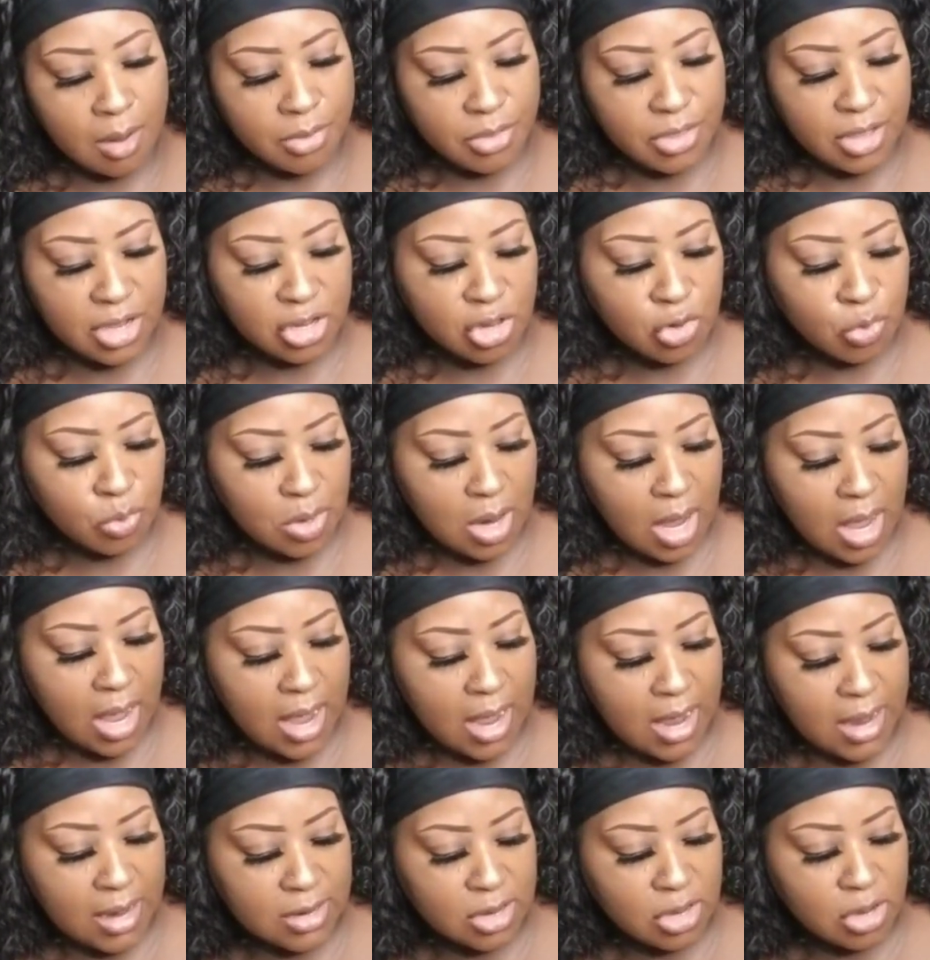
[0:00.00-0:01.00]
This one
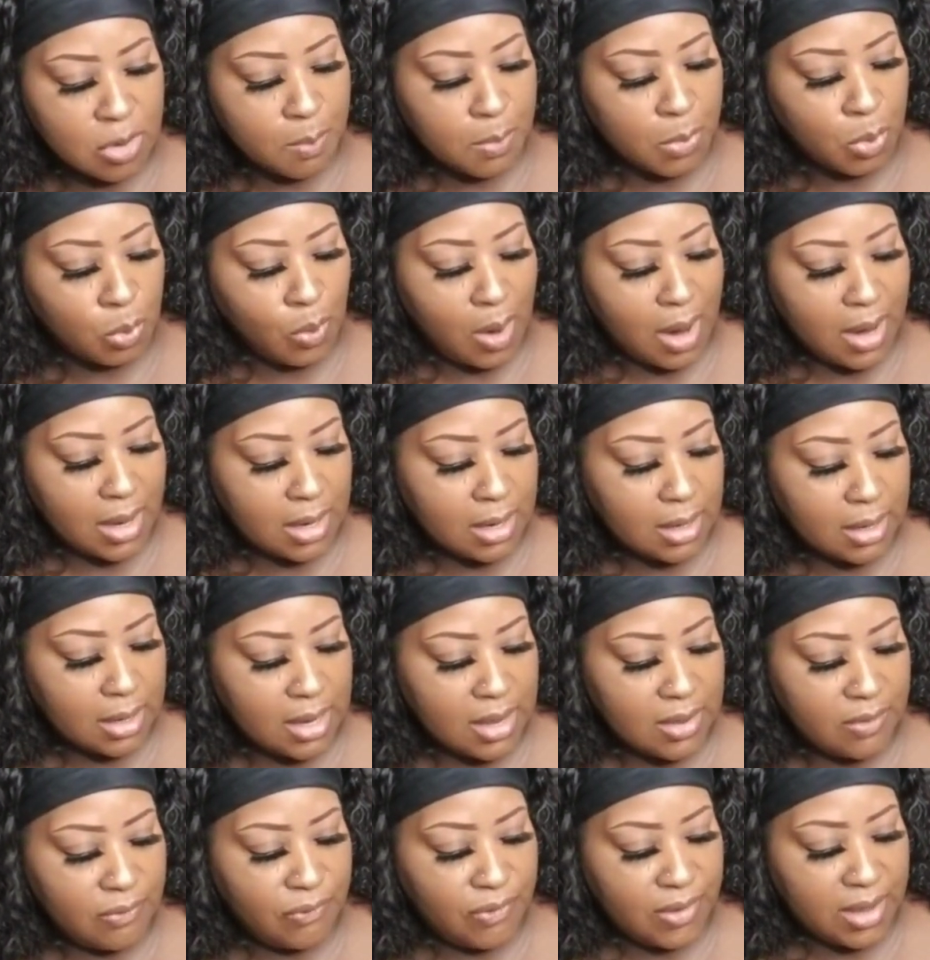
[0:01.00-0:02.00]
has the moringa
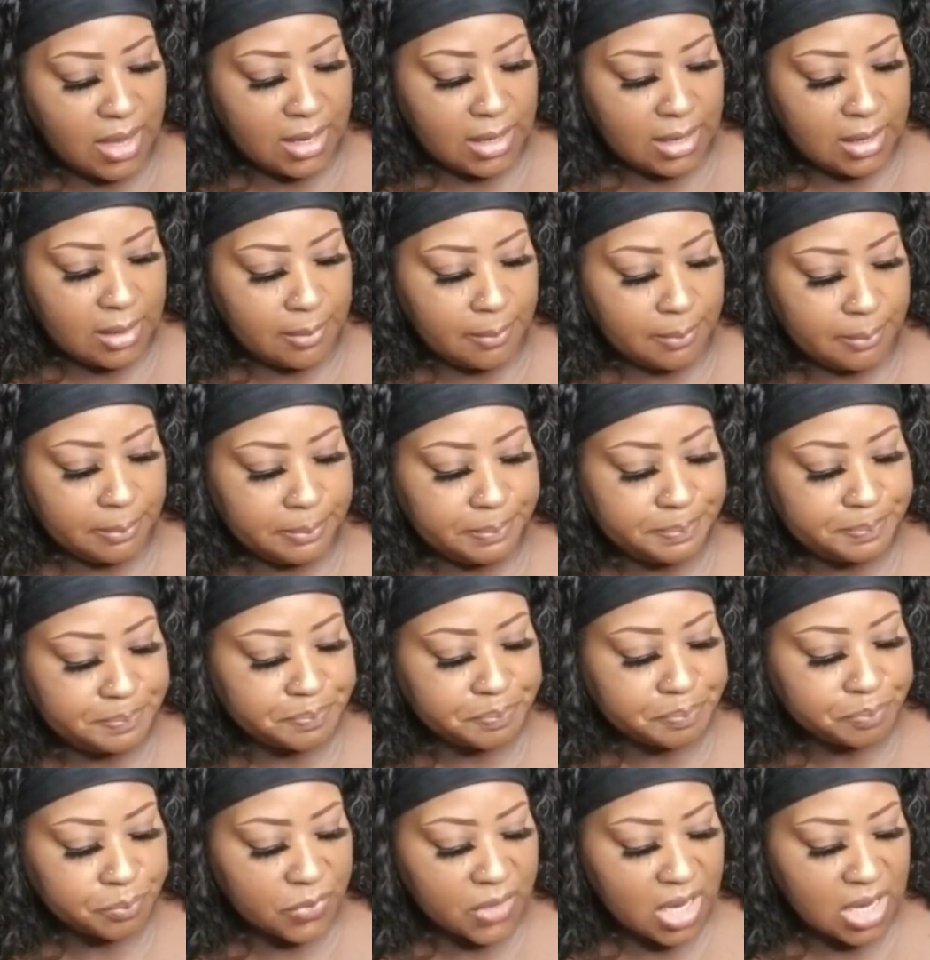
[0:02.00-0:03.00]
leaf in it.
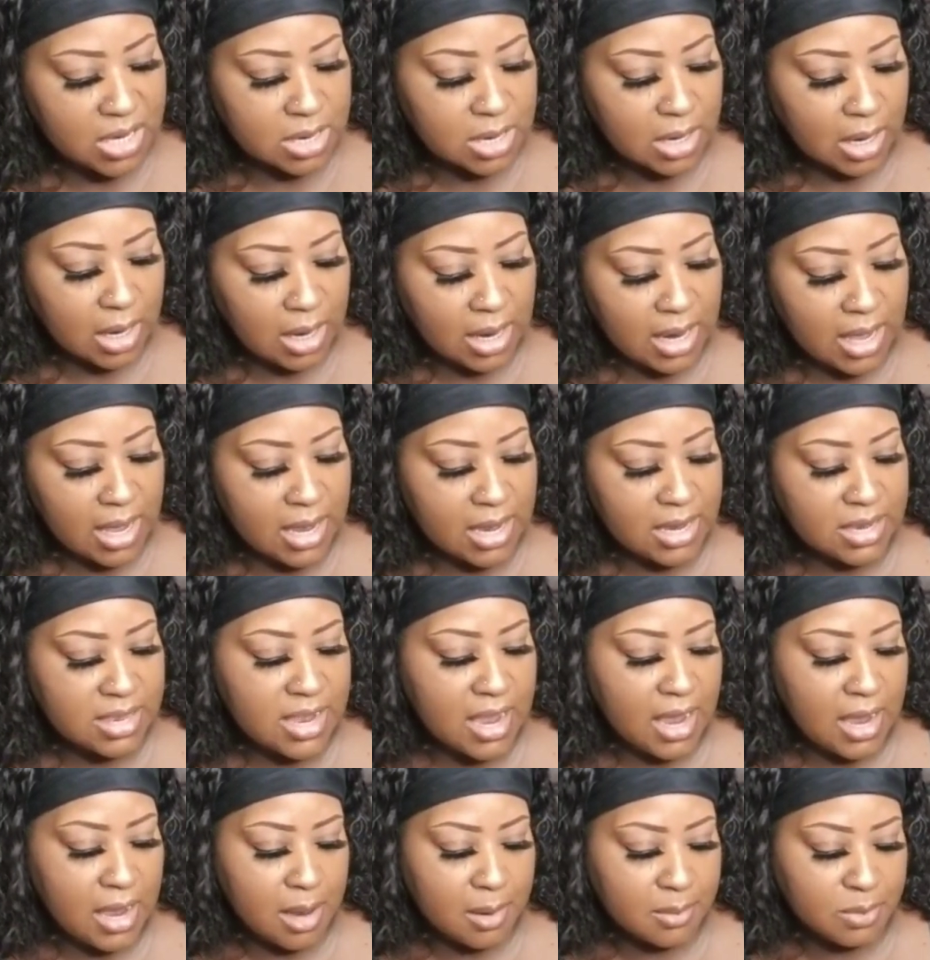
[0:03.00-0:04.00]
It's a cleanse
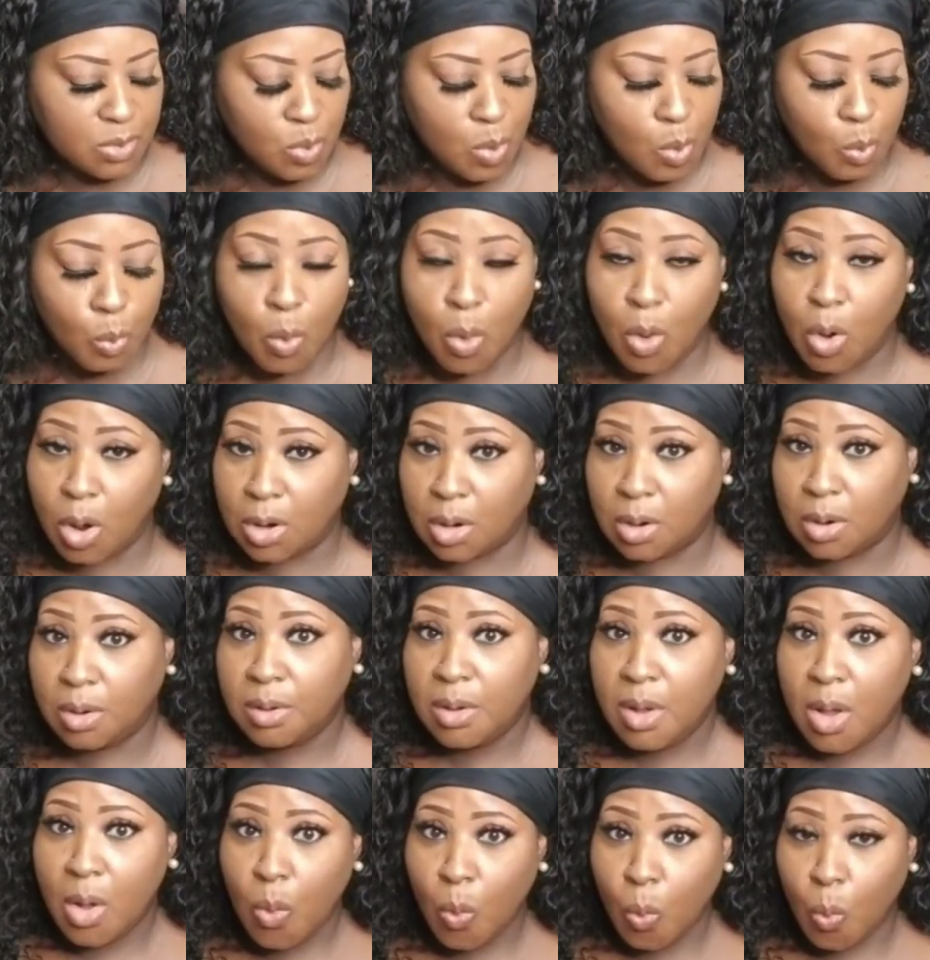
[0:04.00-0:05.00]
that helps with water
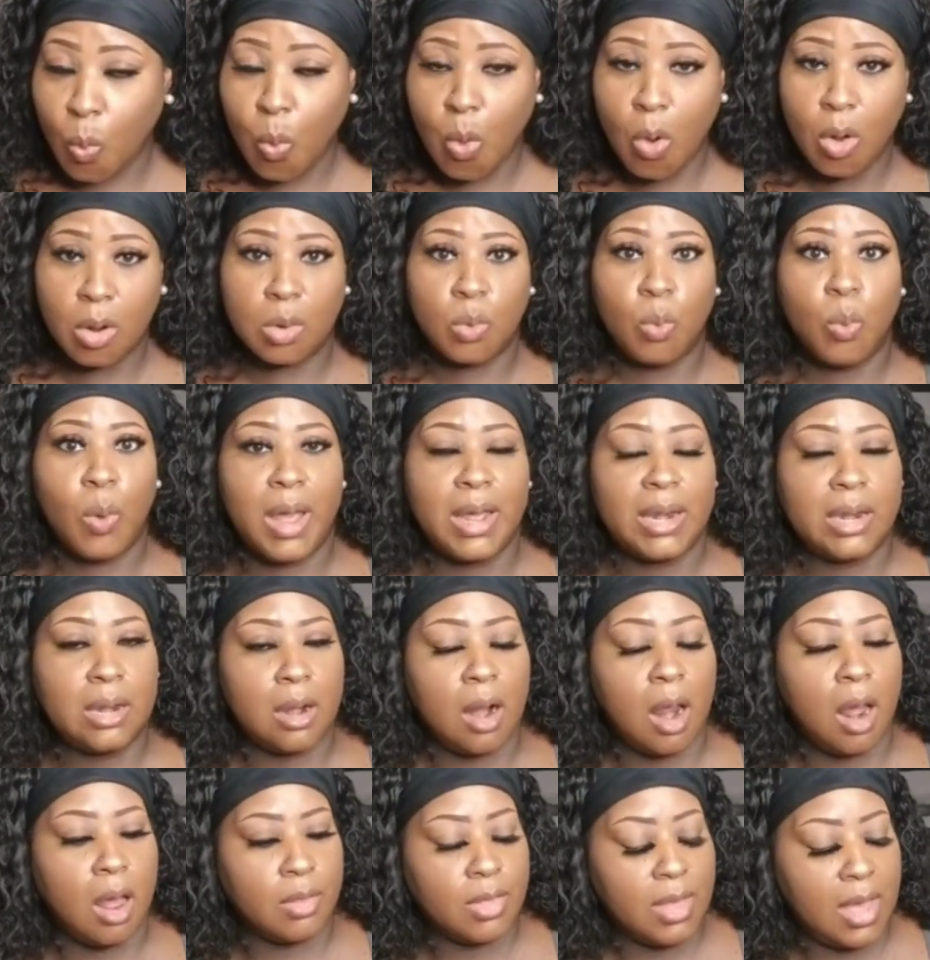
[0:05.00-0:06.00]
weight
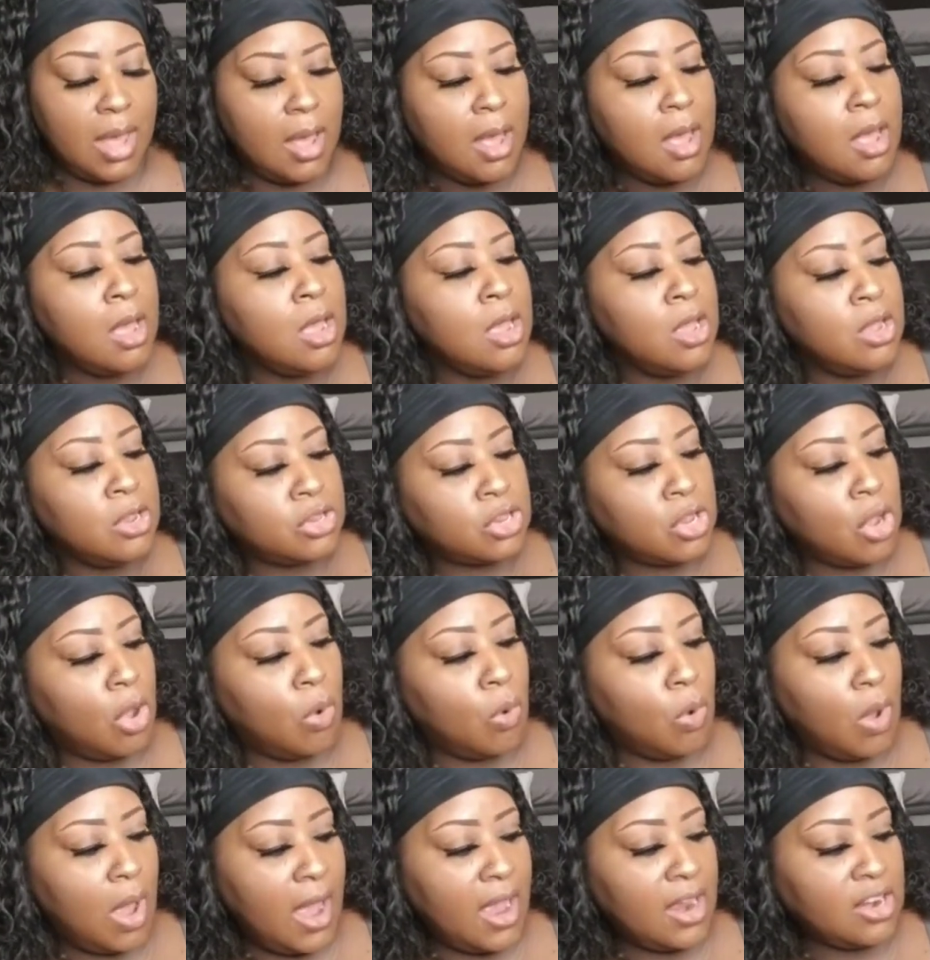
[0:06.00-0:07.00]
and all that.
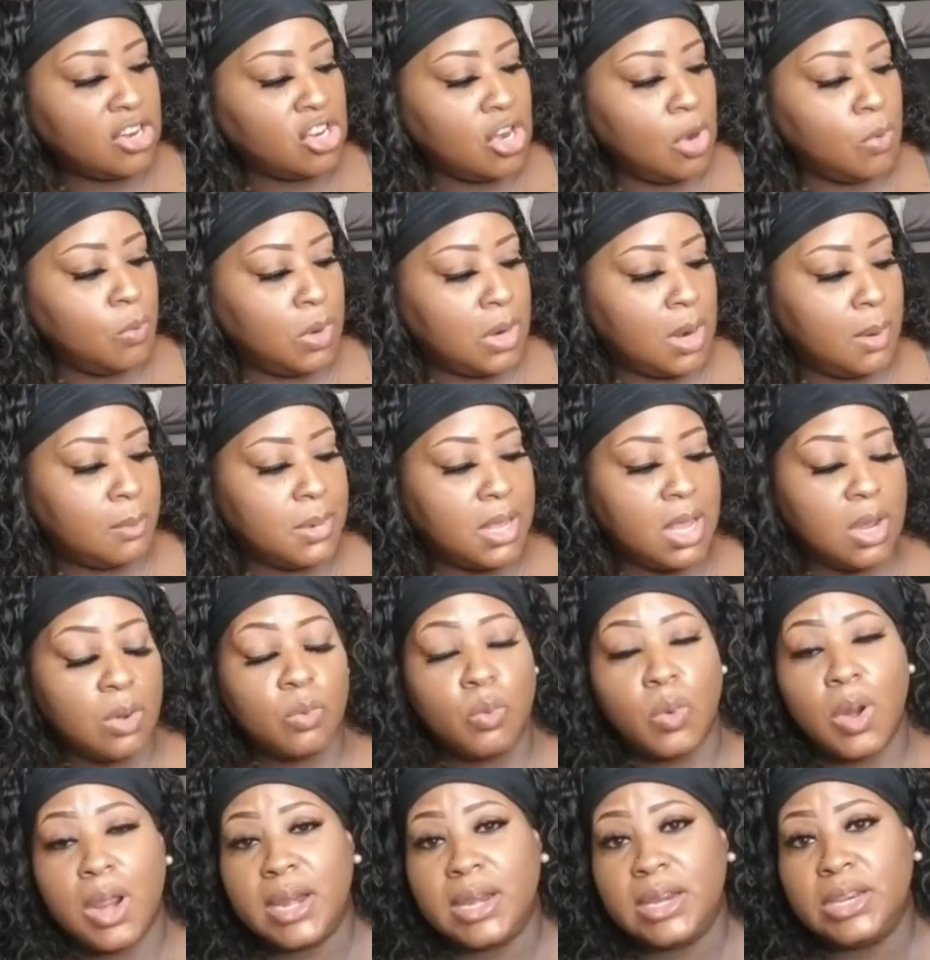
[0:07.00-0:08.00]
So actually what I'm
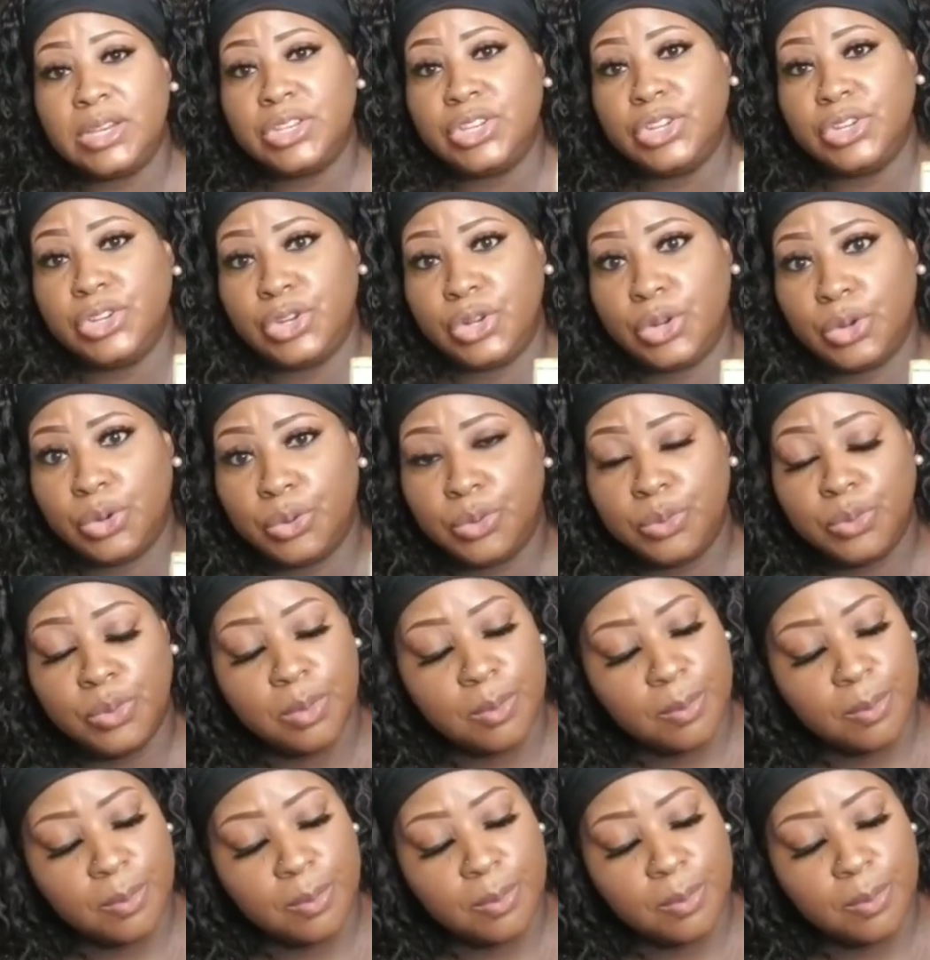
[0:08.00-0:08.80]
getting ready to do,